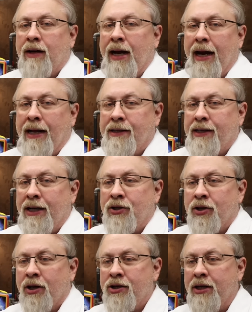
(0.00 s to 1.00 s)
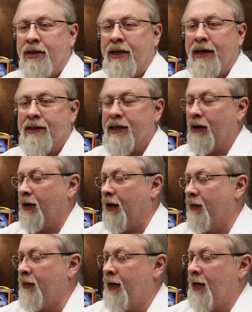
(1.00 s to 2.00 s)
All right, AC charging test. Now,
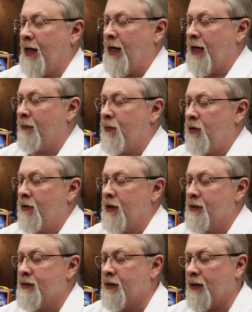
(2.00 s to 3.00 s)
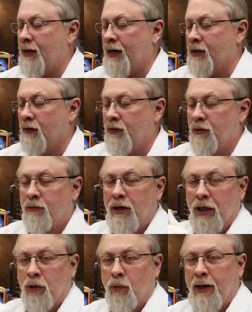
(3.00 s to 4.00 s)
in the app, you can select if you
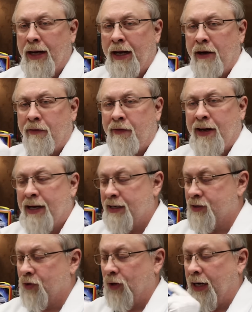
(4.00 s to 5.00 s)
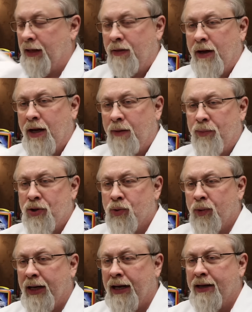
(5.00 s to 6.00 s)
want quiet, fast, or anything in
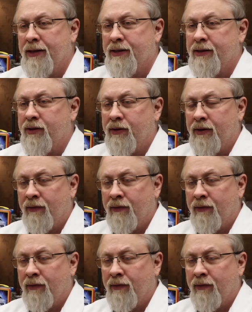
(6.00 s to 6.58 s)
between, because